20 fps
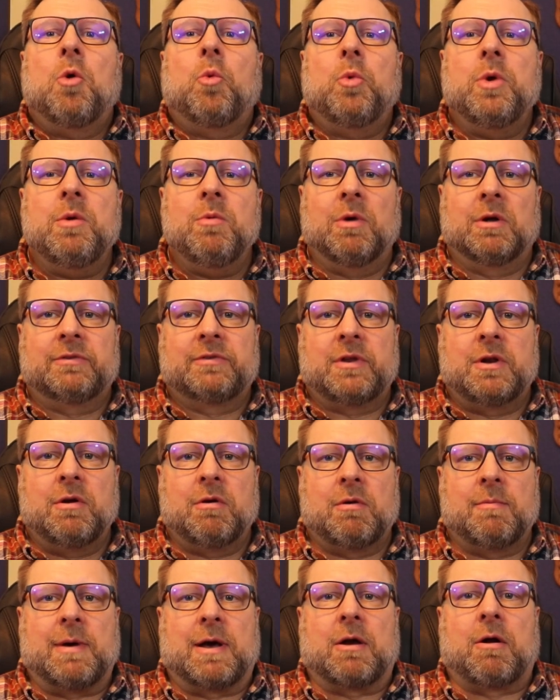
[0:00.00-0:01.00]
We want to
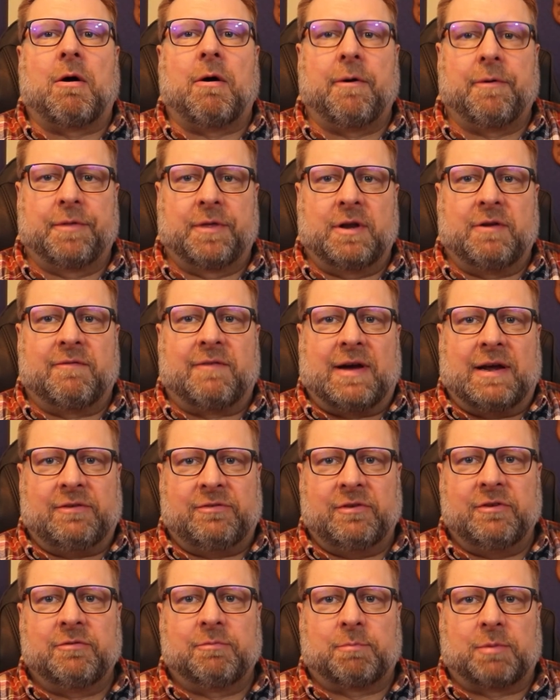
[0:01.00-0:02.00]
know about all the
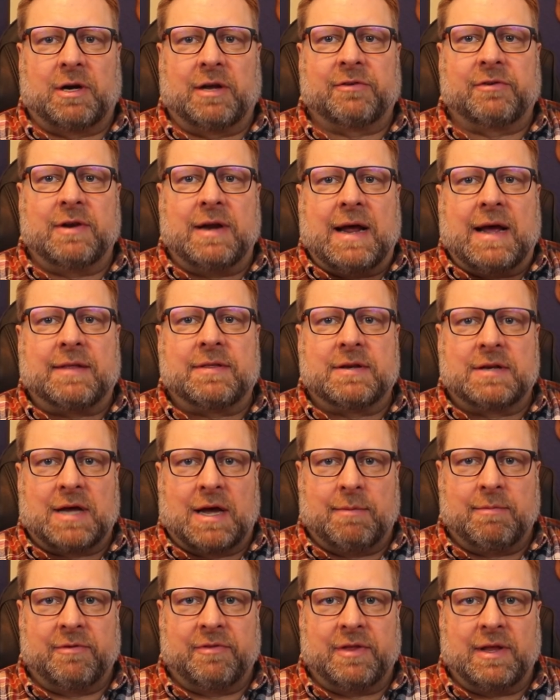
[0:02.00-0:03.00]
devices present at the
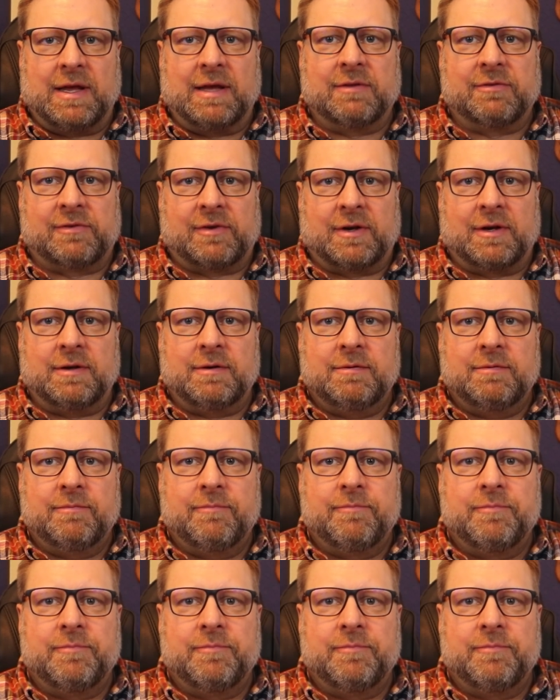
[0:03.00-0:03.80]
time of the incident,